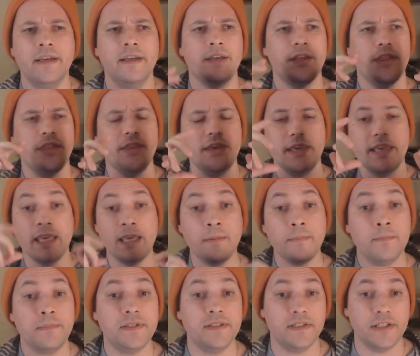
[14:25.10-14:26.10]
the
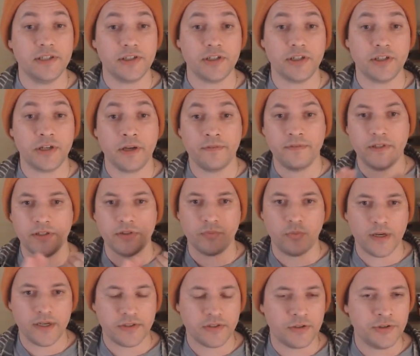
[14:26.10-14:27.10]
imposition of these
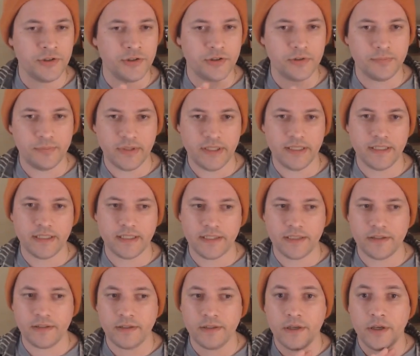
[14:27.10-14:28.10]
Western European
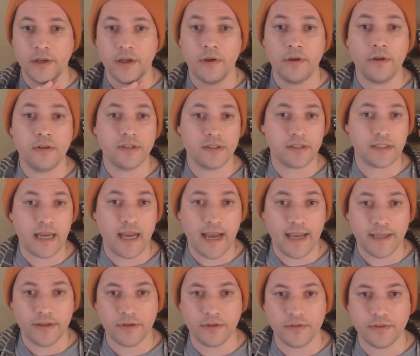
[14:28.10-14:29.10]

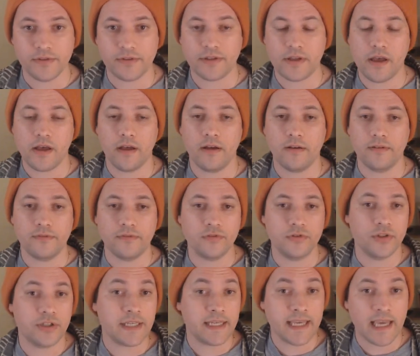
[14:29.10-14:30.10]
styles of
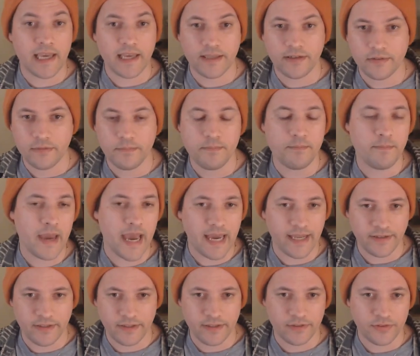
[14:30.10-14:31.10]
looking at
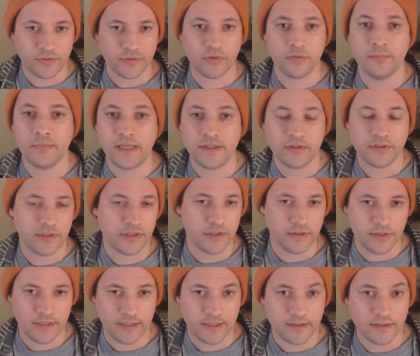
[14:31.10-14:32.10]
madness or mental
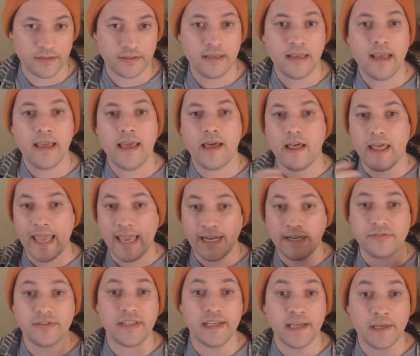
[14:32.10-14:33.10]
illness, and of
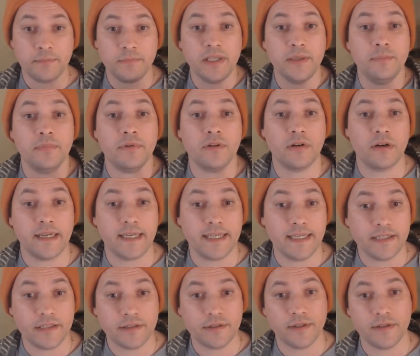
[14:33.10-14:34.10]
saying people are
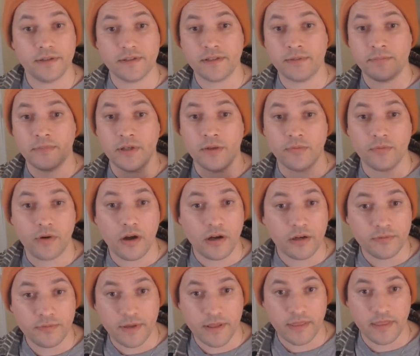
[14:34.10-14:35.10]
ill, there's something wrong
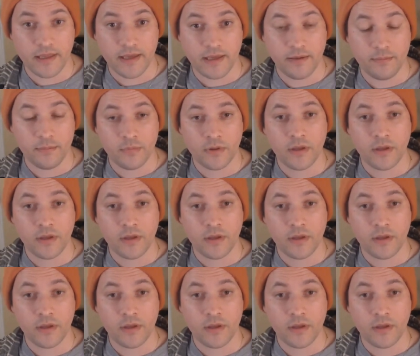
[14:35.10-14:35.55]
with them,